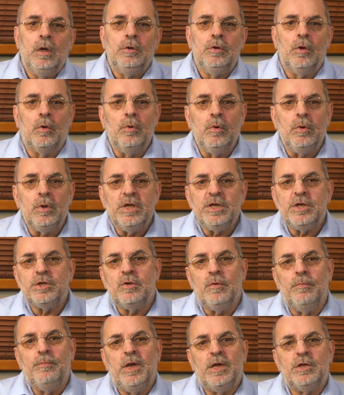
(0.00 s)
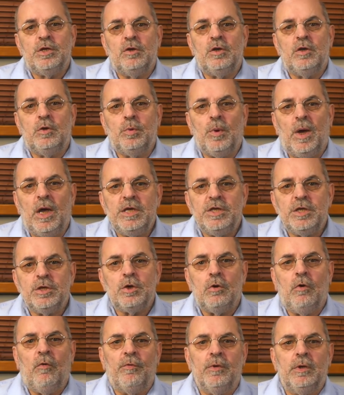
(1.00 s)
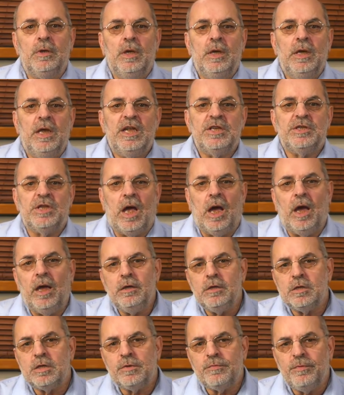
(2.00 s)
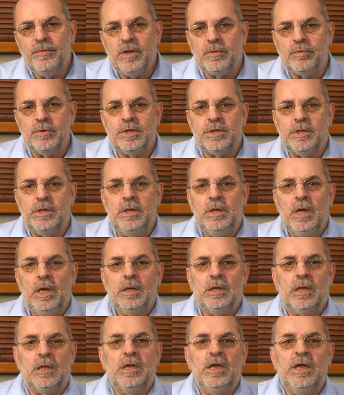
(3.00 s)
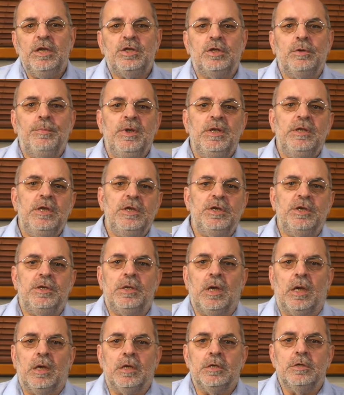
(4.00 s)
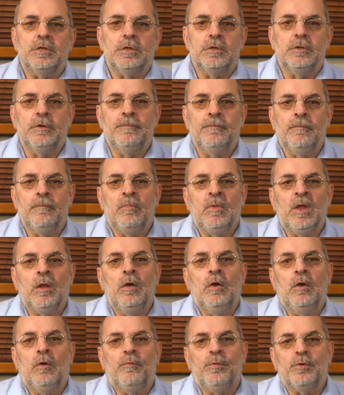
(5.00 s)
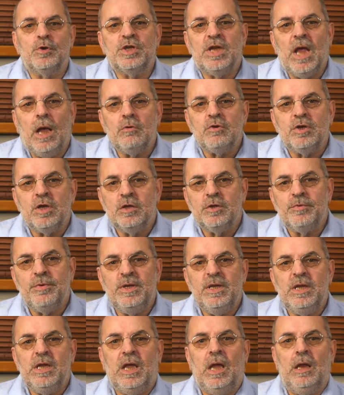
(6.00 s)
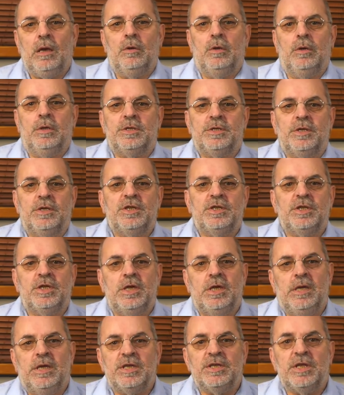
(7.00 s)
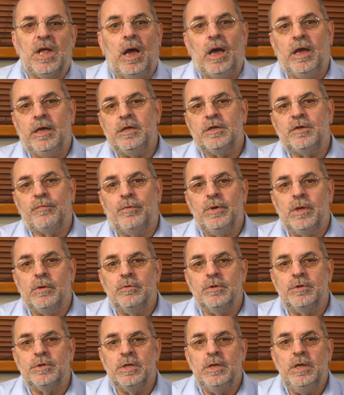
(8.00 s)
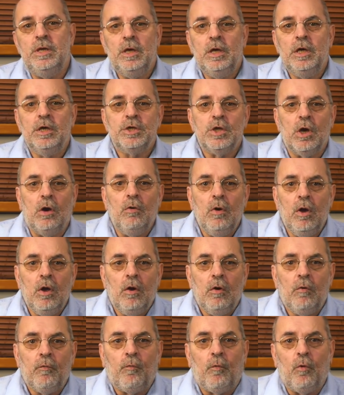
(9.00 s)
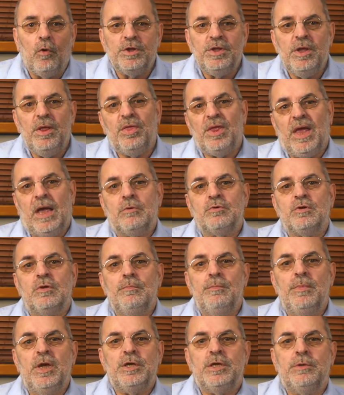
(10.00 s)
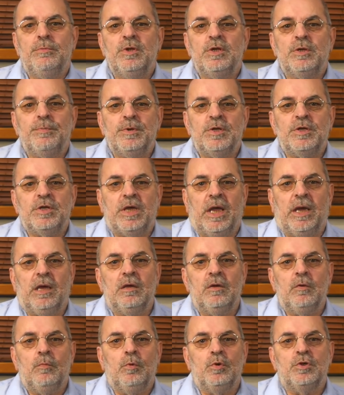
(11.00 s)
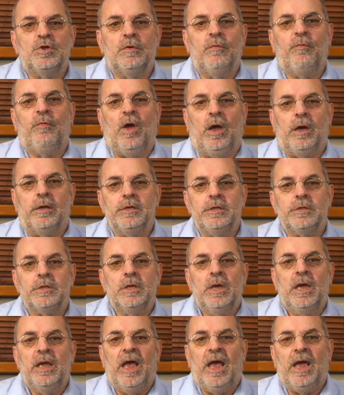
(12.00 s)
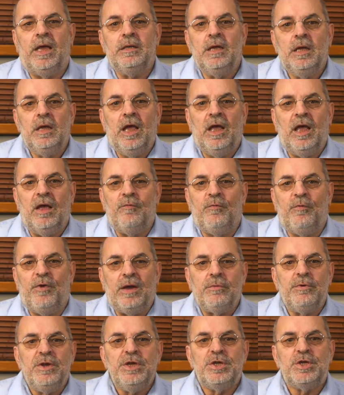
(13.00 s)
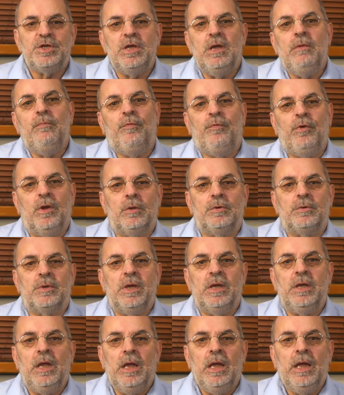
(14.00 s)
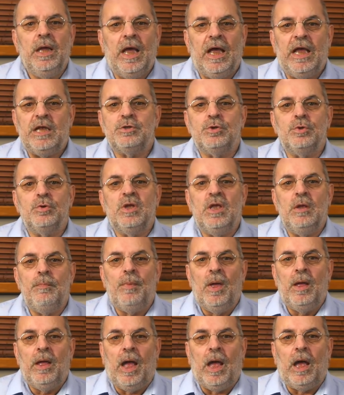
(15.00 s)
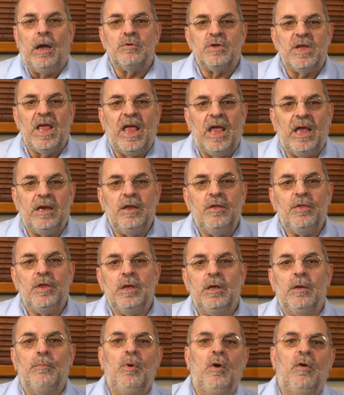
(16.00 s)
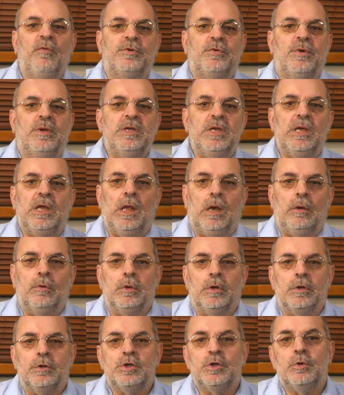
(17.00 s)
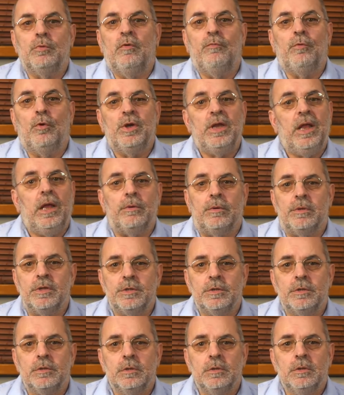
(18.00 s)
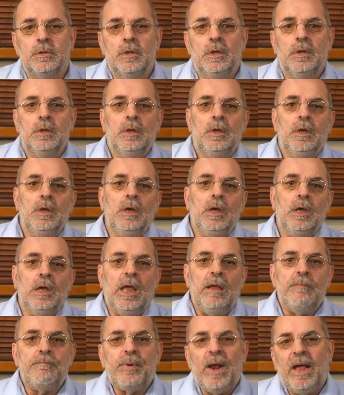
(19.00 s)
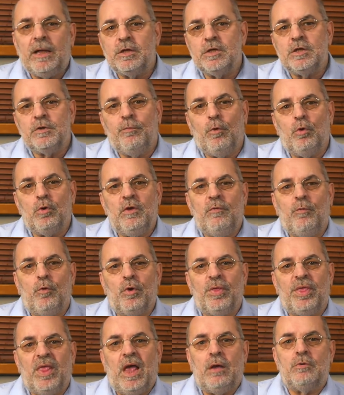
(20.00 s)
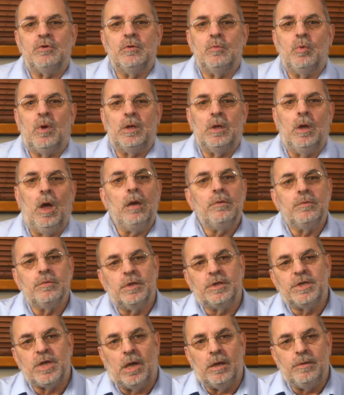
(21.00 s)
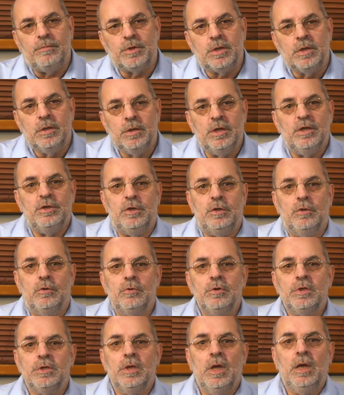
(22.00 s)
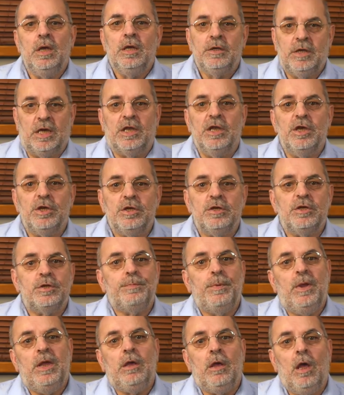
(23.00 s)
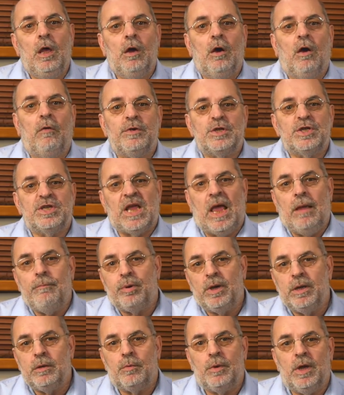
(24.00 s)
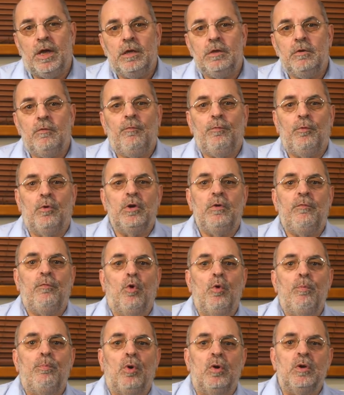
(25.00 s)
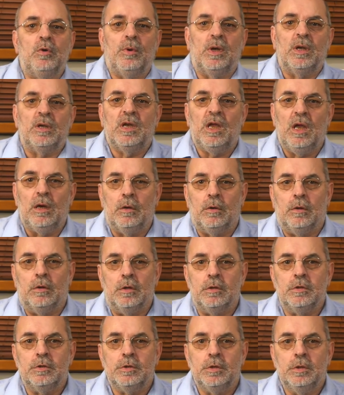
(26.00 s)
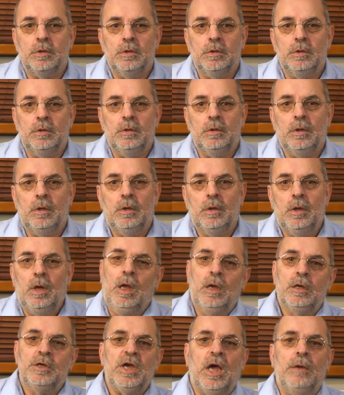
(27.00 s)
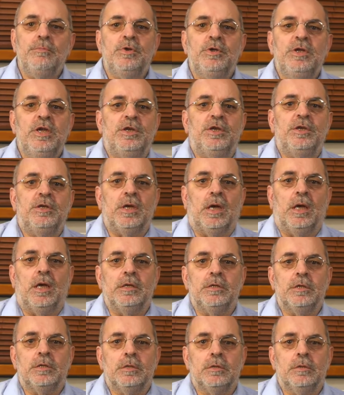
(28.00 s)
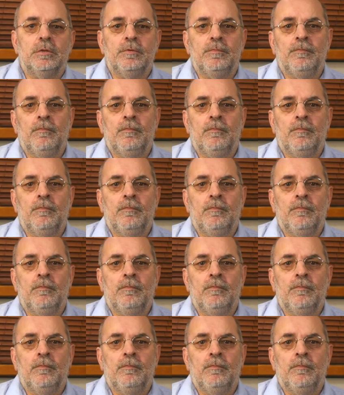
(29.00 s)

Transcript: The rule is to measure twice as often as the highest frequency that needs to be digitized. For sound 20 kHz is seen as the highest frequency, so 40,000 measurements per second would suffice and a very steep filtering has to keep out anything above 20 kHz to avoid errors. In practice 44,100 times is used, technicians speak of a sampling rate of 44.1 kHz. Time to digitize.